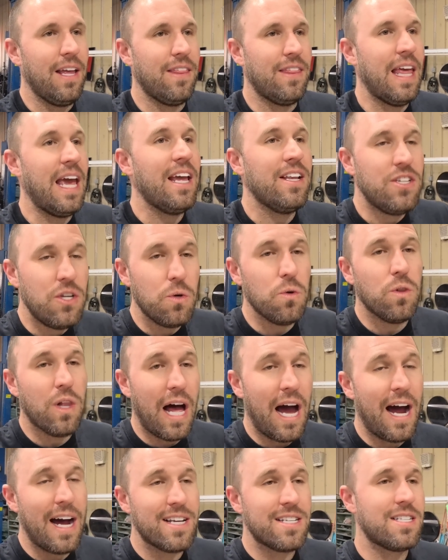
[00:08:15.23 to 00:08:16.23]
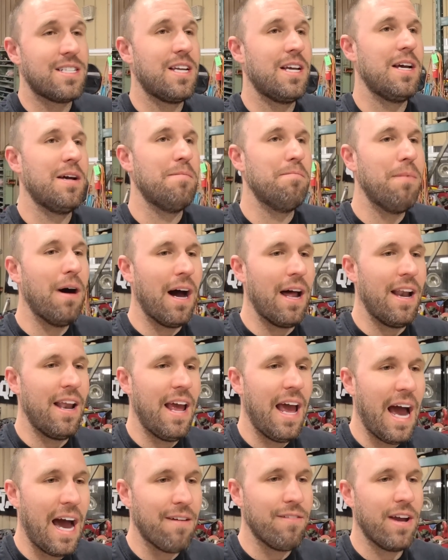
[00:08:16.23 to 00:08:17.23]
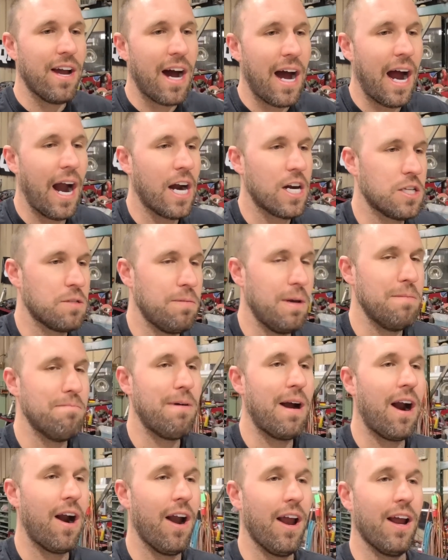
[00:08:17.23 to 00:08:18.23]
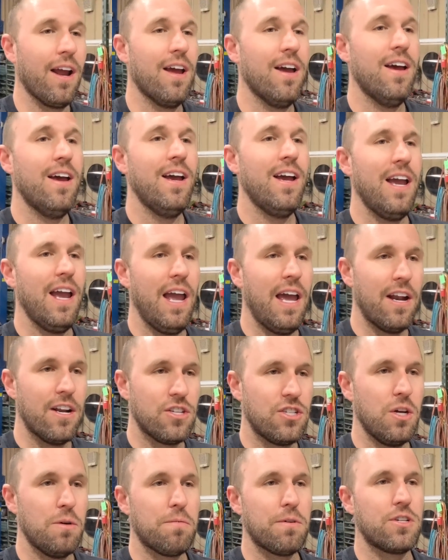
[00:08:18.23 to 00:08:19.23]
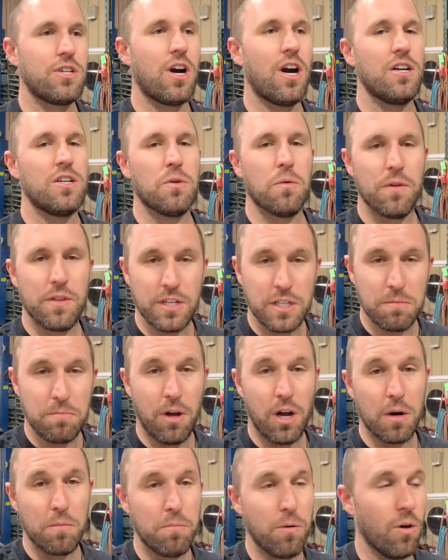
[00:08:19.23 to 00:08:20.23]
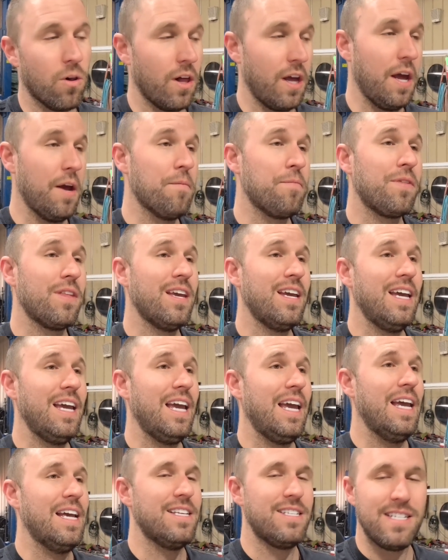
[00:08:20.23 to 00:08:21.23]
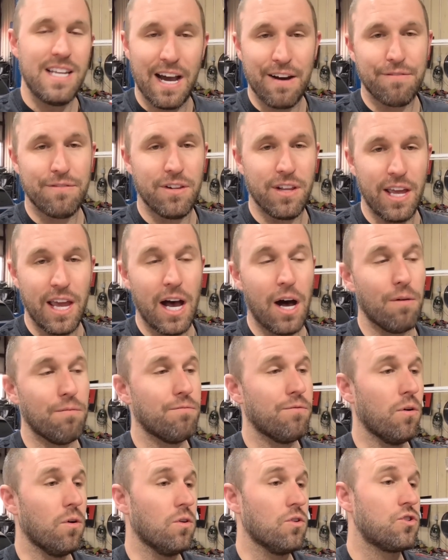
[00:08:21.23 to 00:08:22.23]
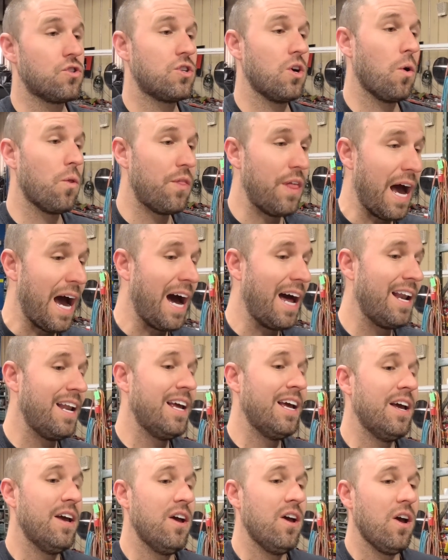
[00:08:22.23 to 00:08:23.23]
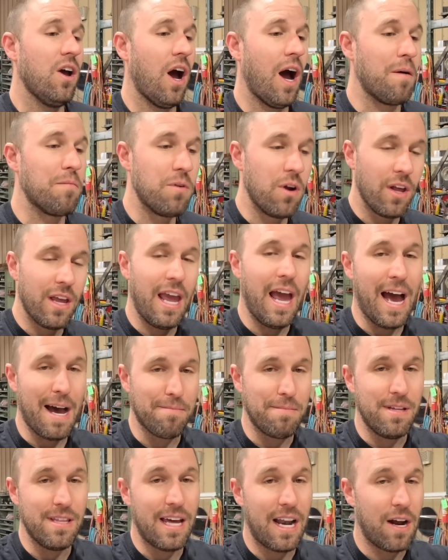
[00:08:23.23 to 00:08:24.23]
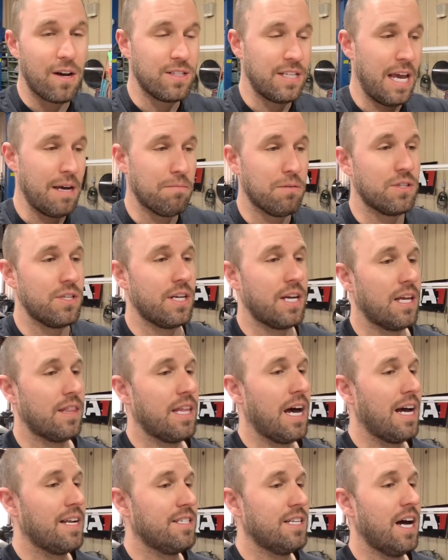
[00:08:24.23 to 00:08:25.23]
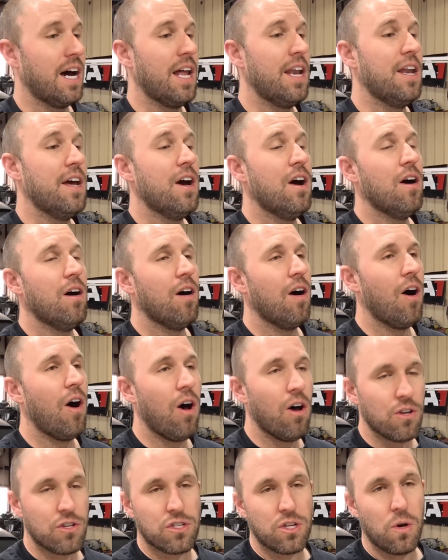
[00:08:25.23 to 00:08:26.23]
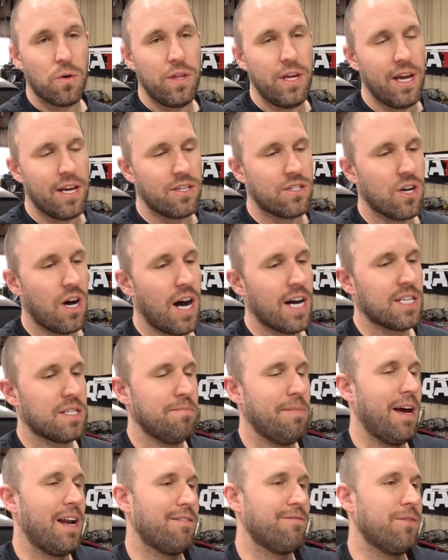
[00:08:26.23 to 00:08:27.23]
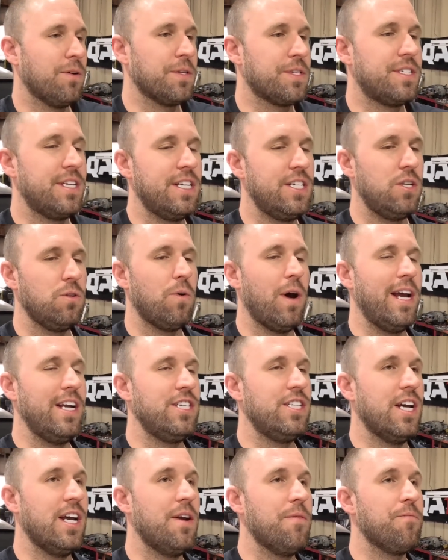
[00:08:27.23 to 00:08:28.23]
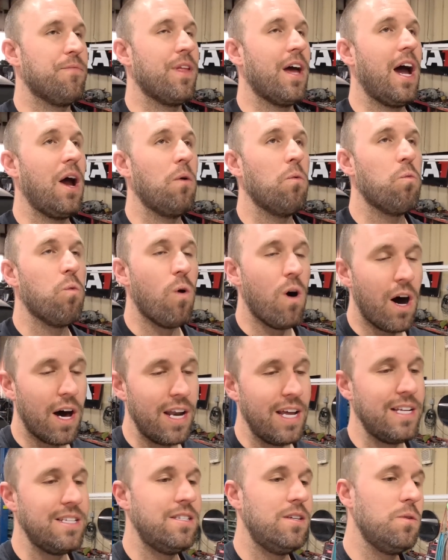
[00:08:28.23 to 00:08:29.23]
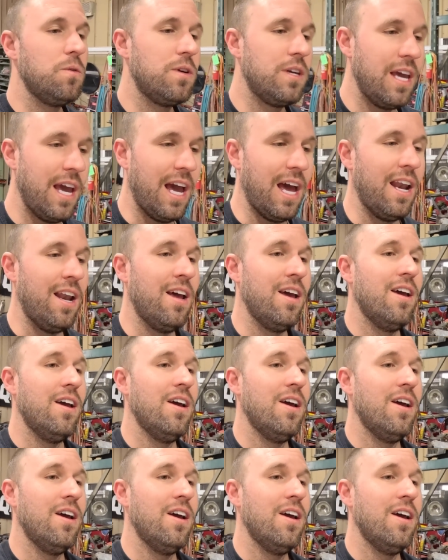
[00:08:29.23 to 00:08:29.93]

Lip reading: they do last, but having a higher speed bearing in a supercharger with a smaller pulley is definitely helpful. So that, I'm really happy that I was able to get that done. Also, the exhaust manifold situation, I wanted to get